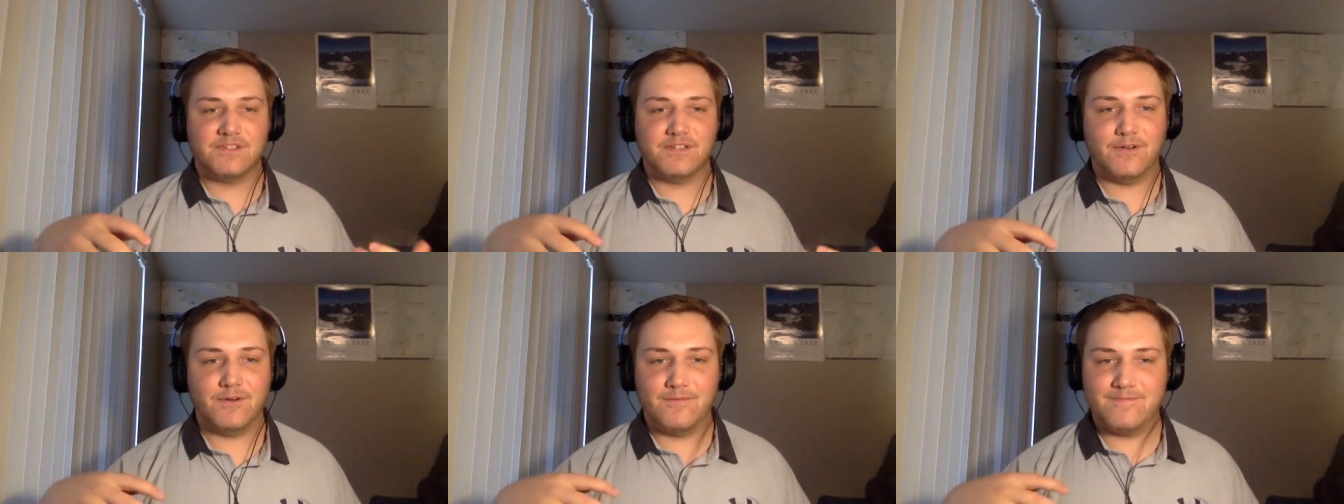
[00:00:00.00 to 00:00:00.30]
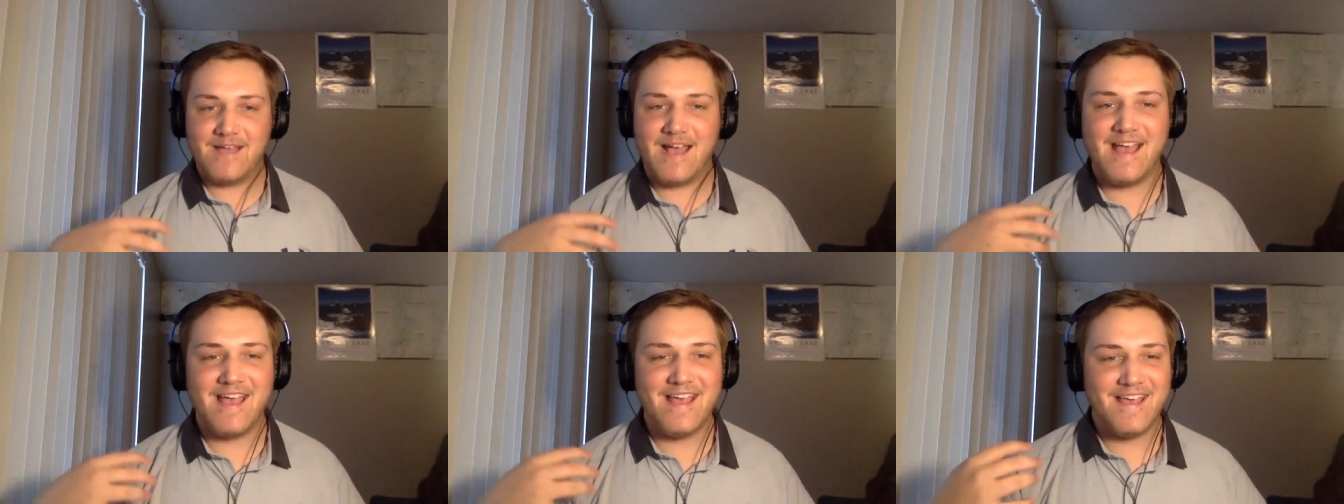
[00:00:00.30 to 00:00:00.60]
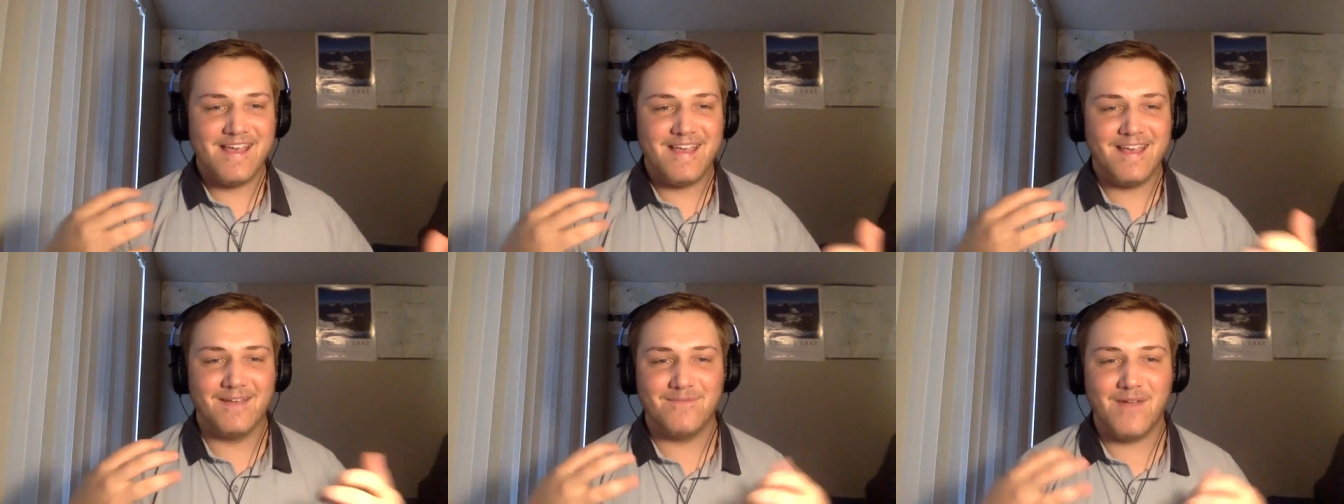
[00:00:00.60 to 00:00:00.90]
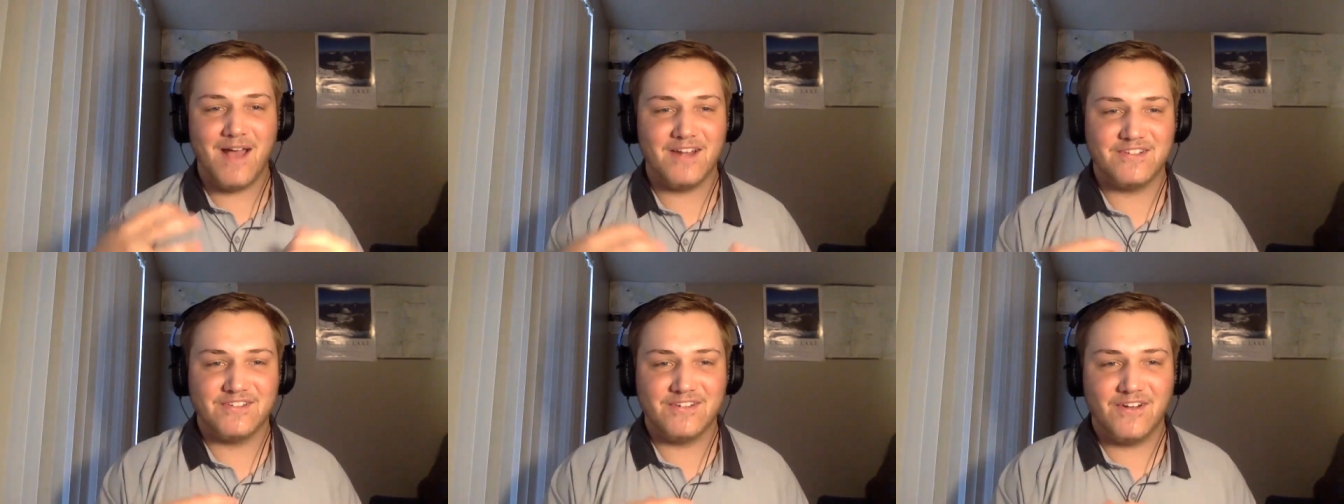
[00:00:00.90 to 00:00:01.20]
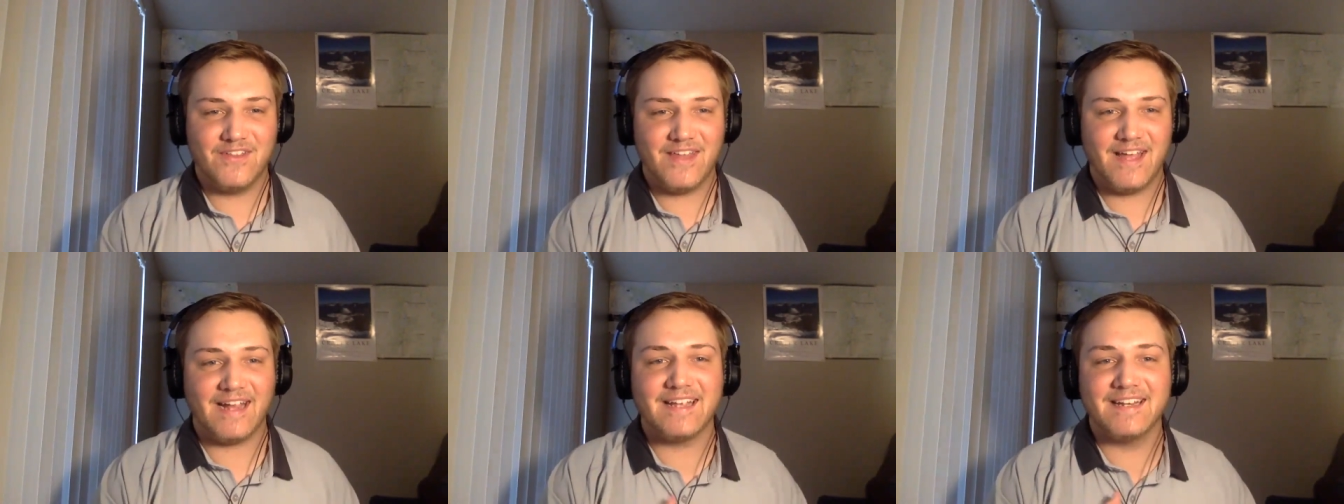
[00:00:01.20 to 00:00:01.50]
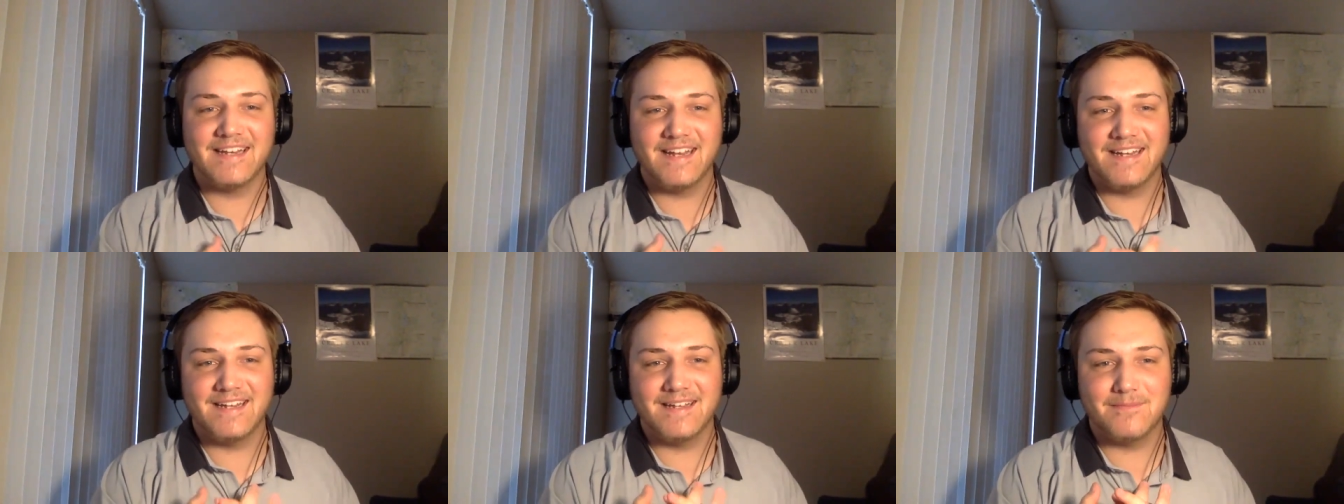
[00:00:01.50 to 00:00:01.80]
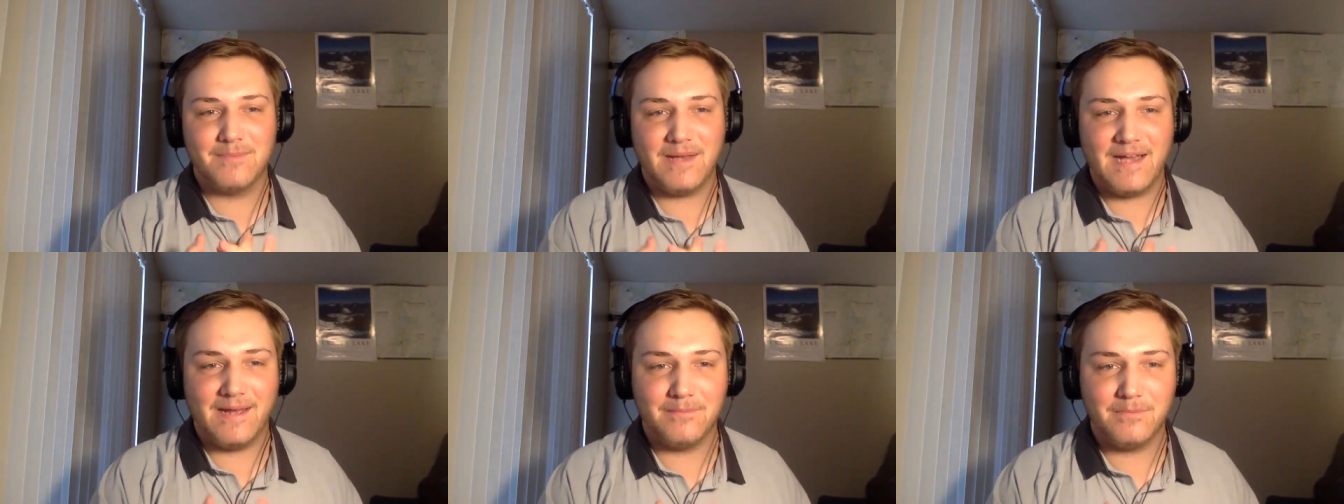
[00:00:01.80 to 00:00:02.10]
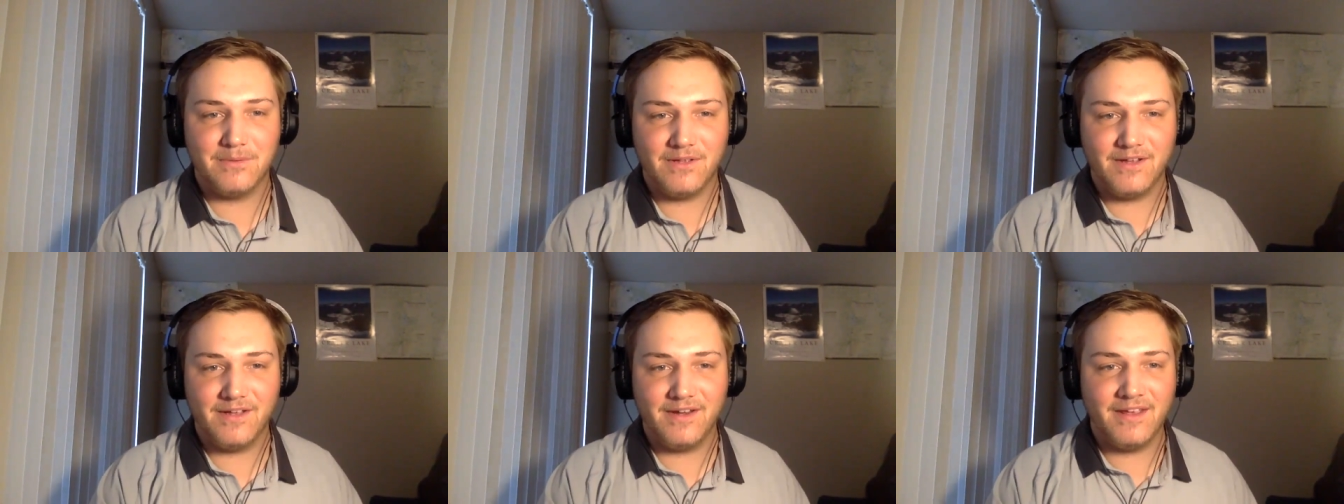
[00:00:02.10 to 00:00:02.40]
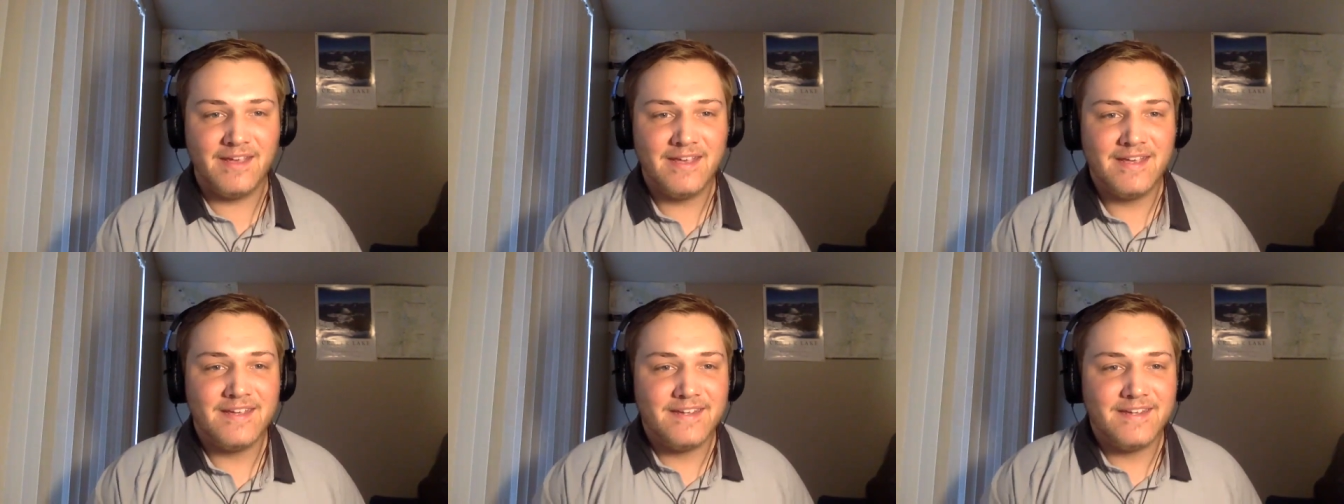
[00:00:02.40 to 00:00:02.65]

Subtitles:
So imagine all that Canadian bad blood